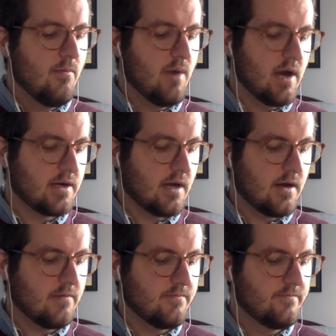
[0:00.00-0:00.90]

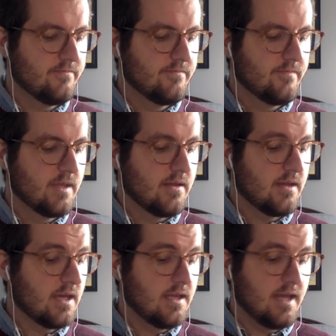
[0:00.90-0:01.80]
Parker
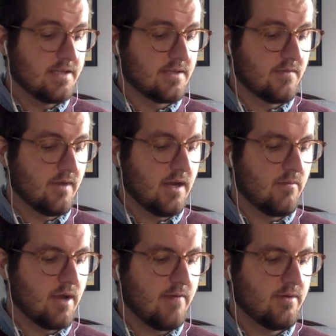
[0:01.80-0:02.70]
the kid that has the
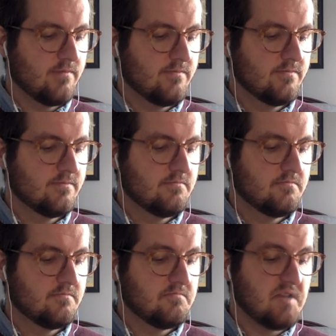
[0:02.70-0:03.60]
reading problem,
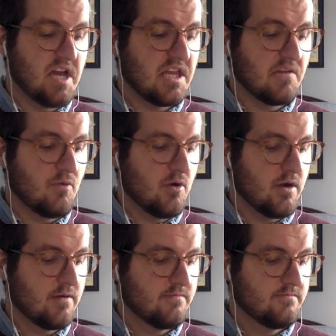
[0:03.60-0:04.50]
nothing
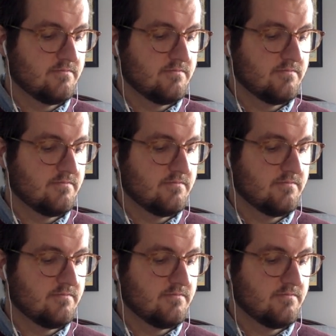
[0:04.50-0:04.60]
more.